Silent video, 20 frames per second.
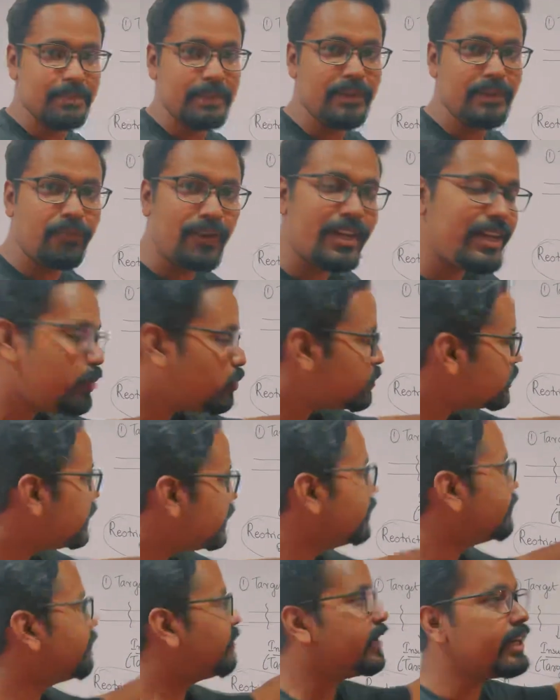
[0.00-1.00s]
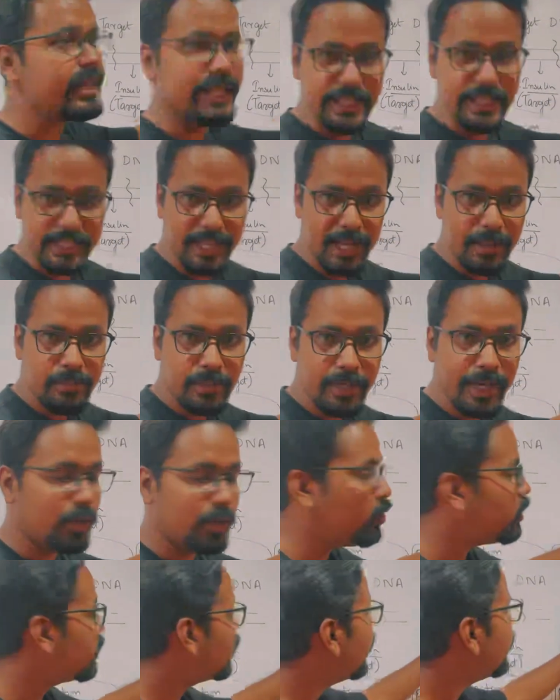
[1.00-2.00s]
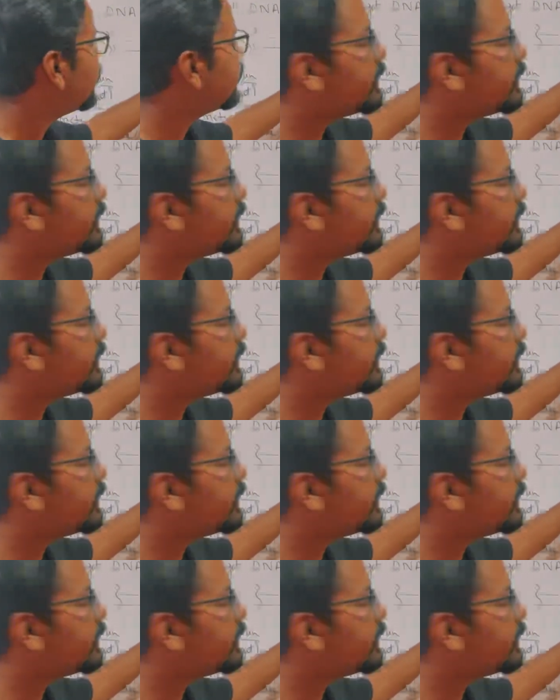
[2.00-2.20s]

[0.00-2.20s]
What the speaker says: If I use a different enzyme, it will cut at a